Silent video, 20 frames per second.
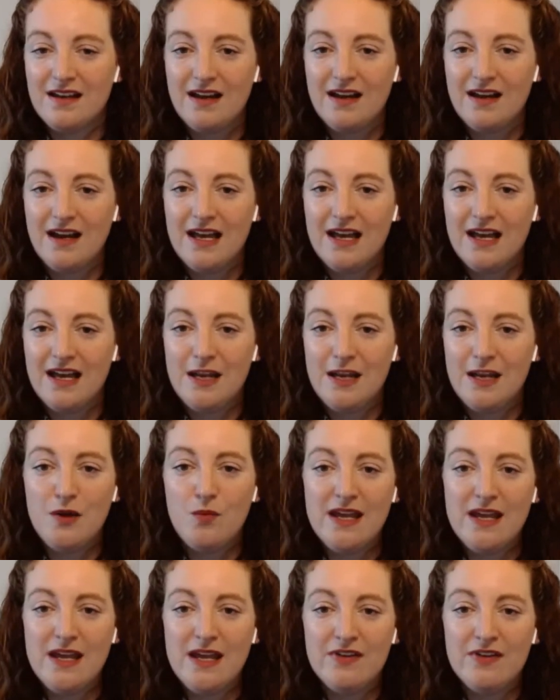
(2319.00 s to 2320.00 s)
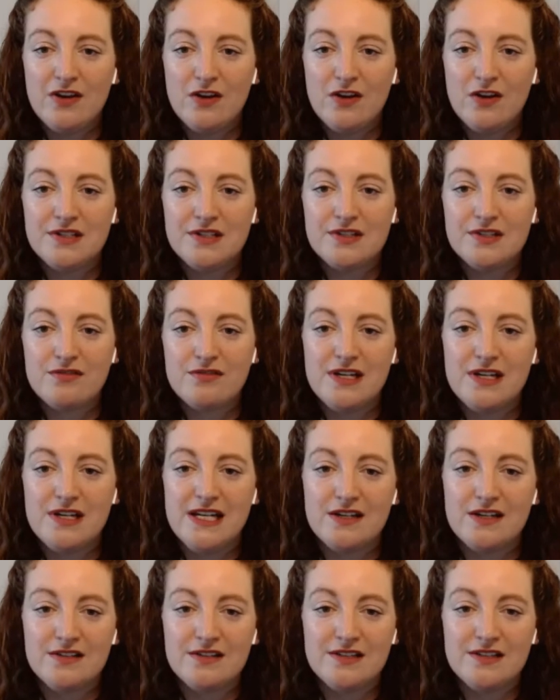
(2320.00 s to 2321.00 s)
Anybody waving on the screen
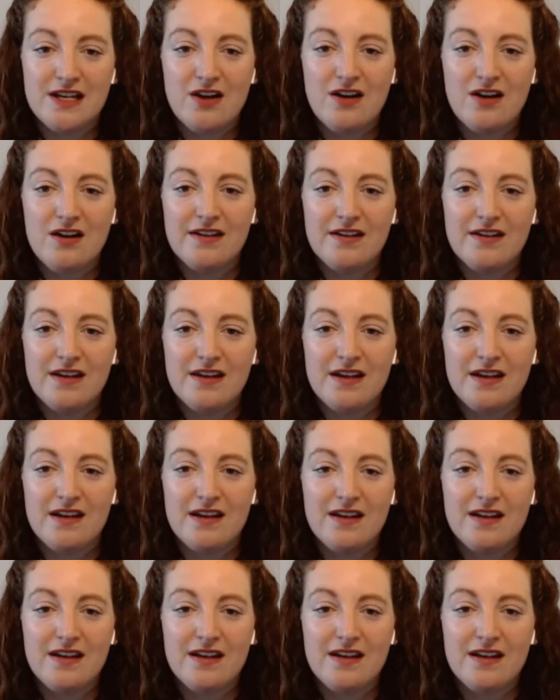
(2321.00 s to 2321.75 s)
because they can't